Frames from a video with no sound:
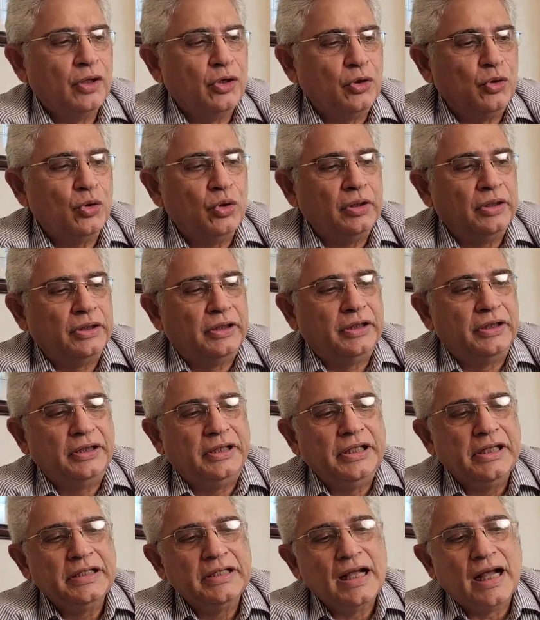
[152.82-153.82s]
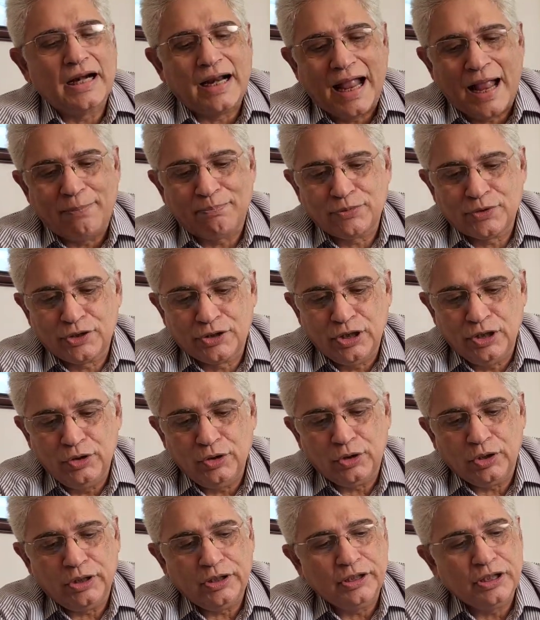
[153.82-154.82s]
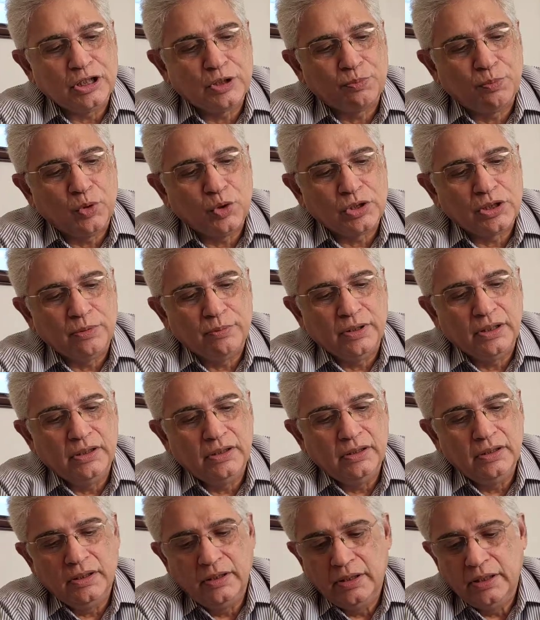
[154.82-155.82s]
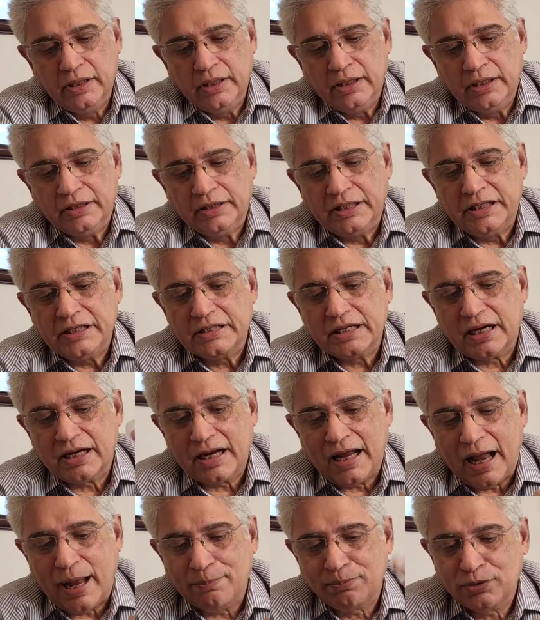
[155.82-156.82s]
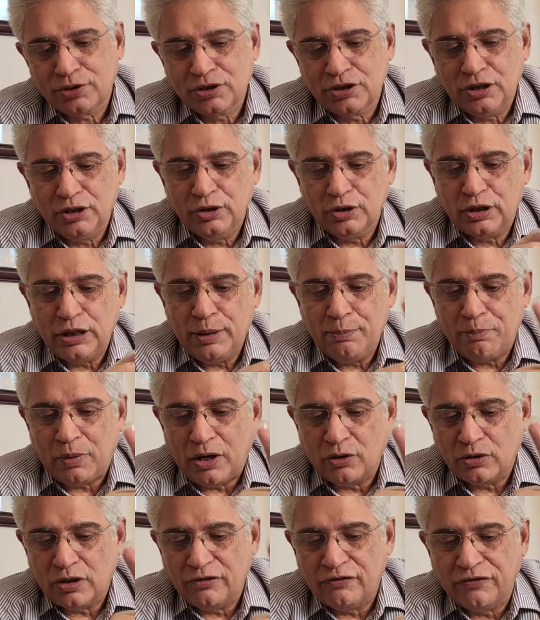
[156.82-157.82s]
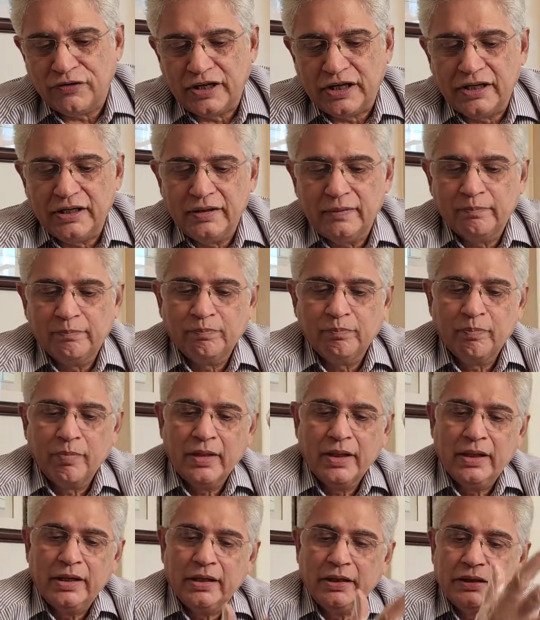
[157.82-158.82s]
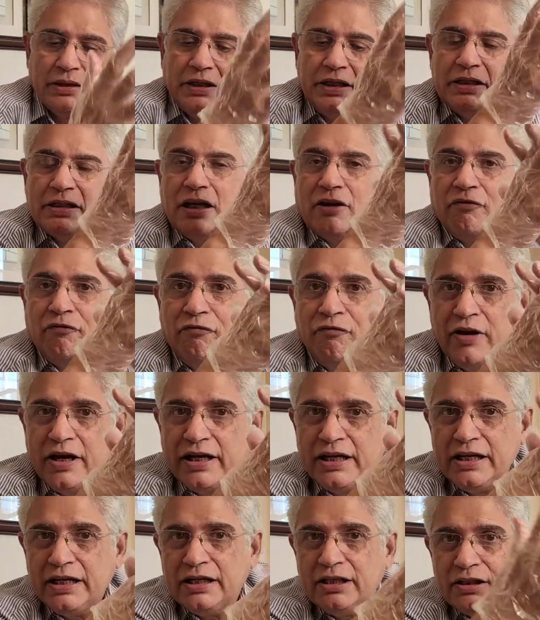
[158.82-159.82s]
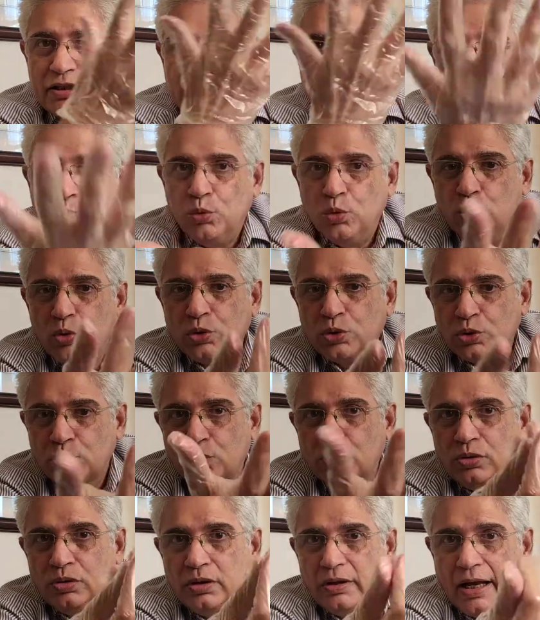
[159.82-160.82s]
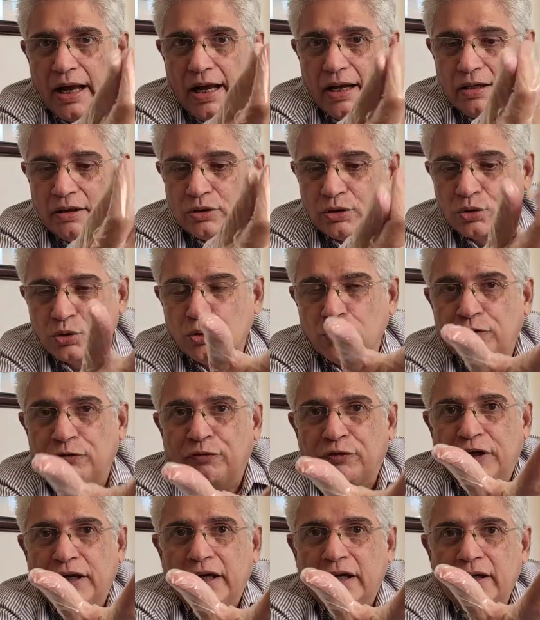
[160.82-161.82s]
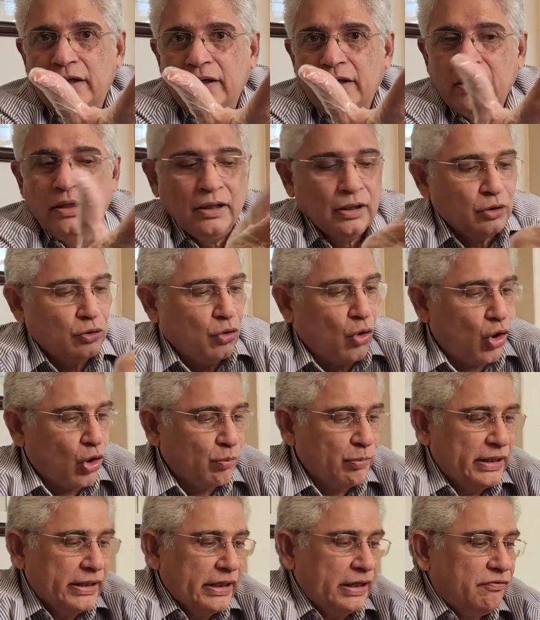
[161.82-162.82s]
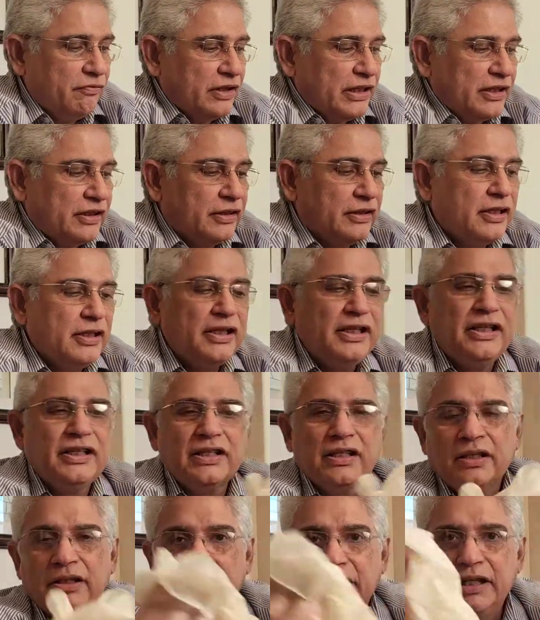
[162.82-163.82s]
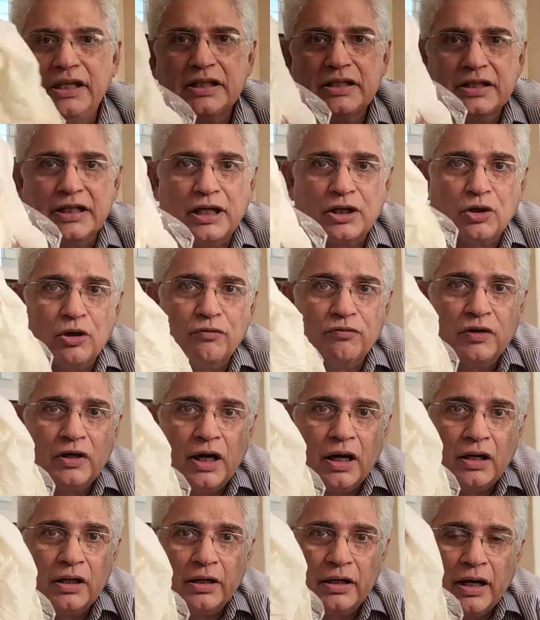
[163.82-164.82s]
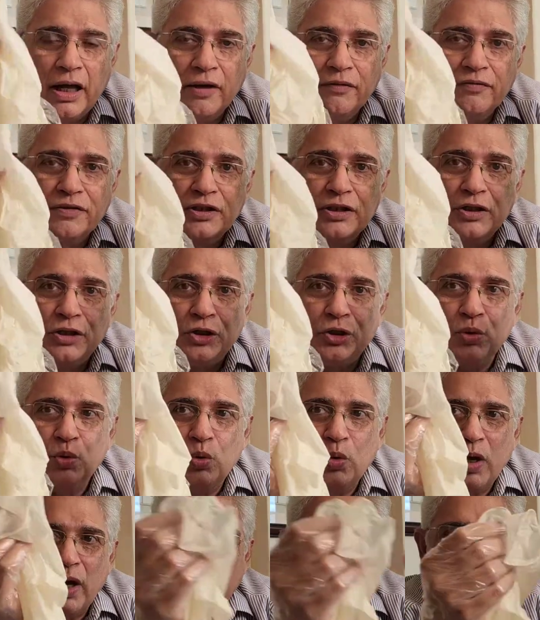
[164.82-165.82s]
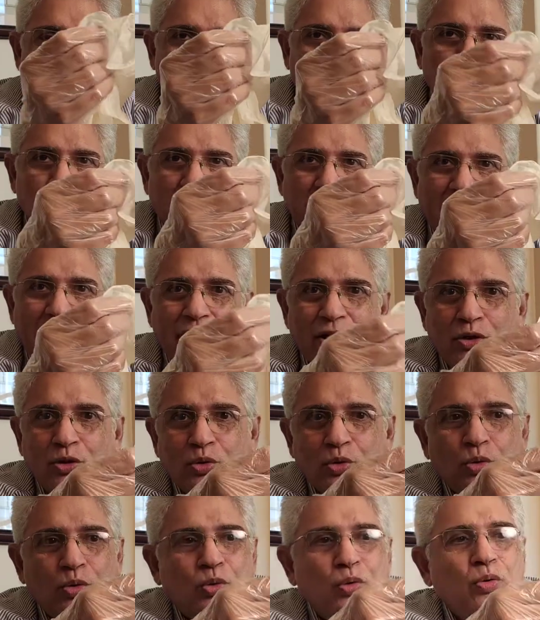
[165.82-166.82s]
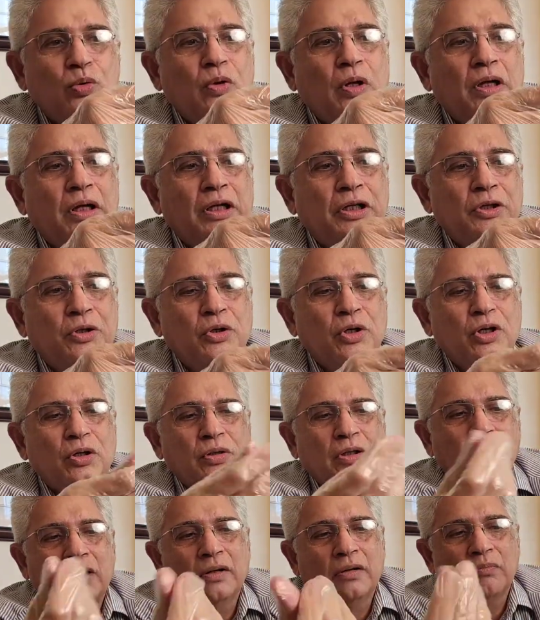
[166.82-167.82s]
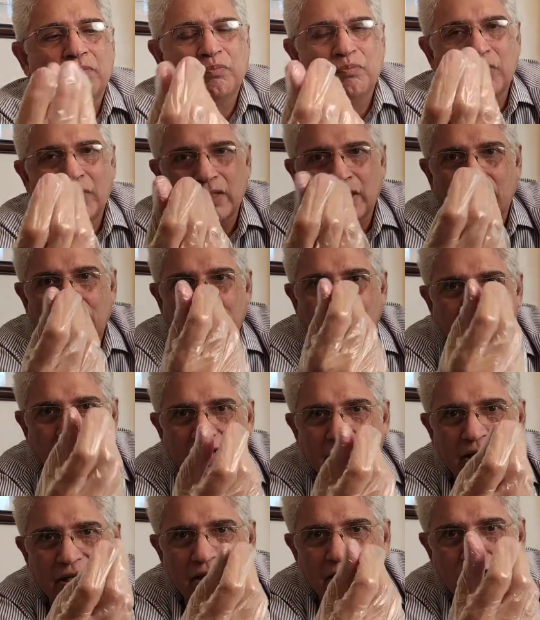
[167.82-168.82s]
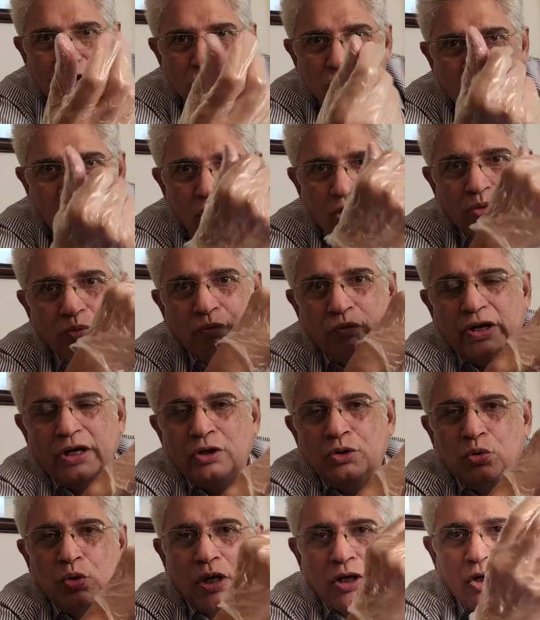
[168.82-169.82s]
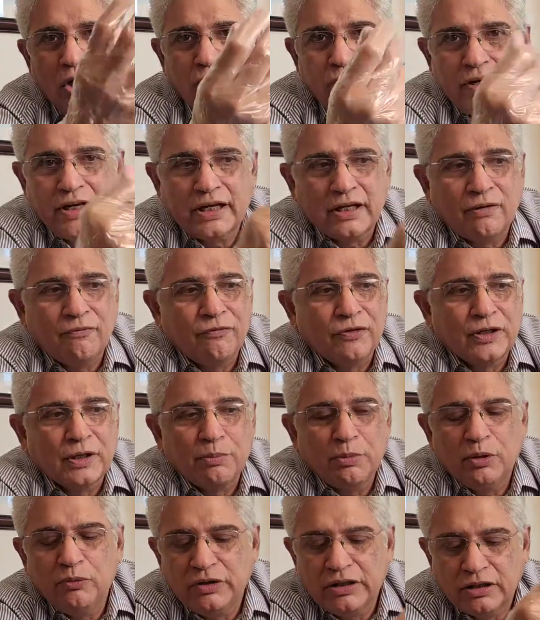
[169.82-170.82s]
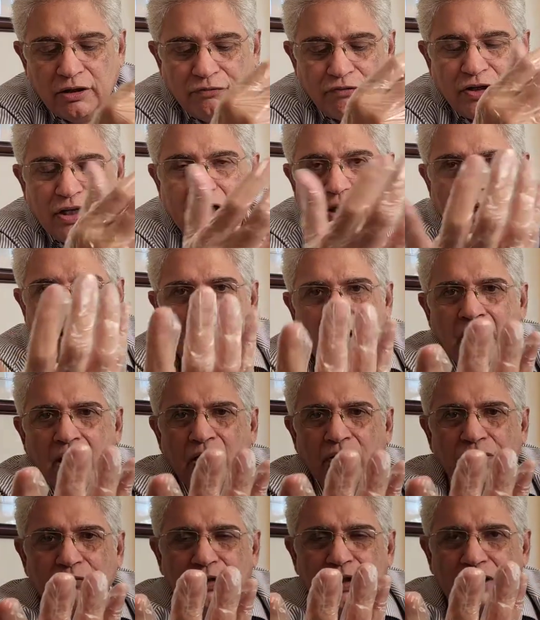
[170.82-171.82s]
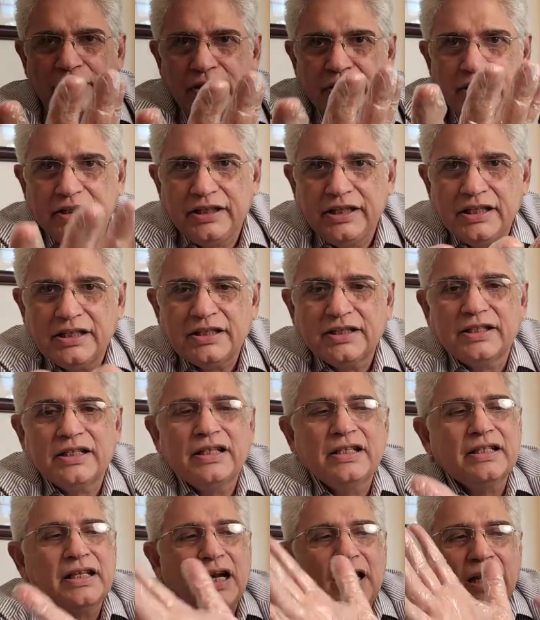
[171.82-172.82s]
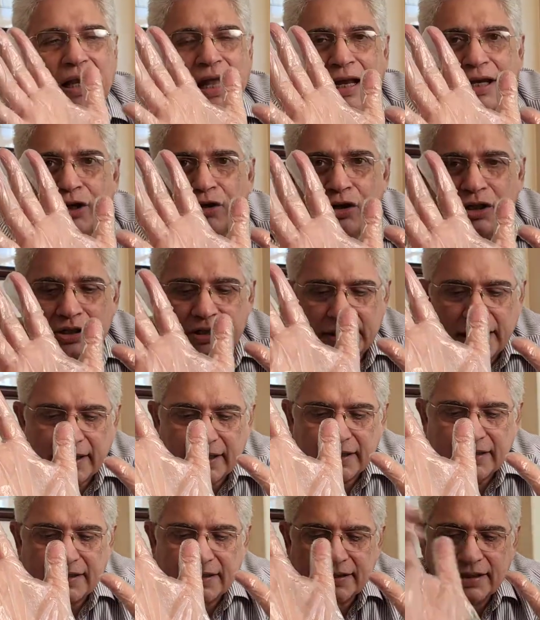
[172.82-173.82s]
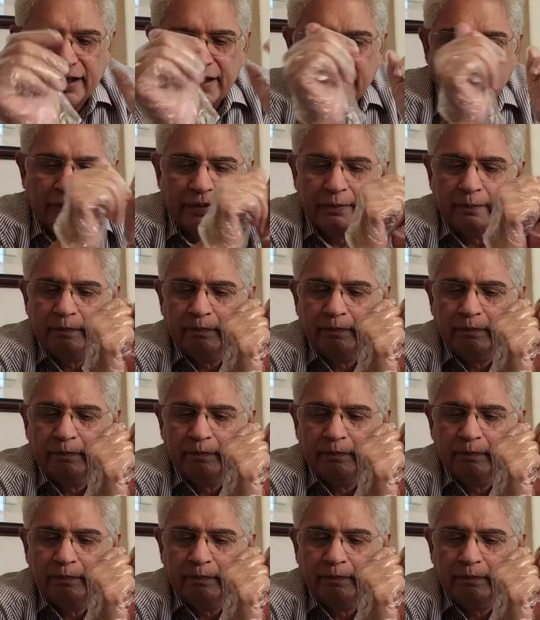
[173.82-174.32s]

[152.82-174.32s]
You, these are absolutely disposable. These are absolutely powder free. These are very smooth to feel. Normally with these these set of gloves, you you tend to, you know, the the feeling is not, you are not very comfortable with the feeling. With these, these are like your second skin.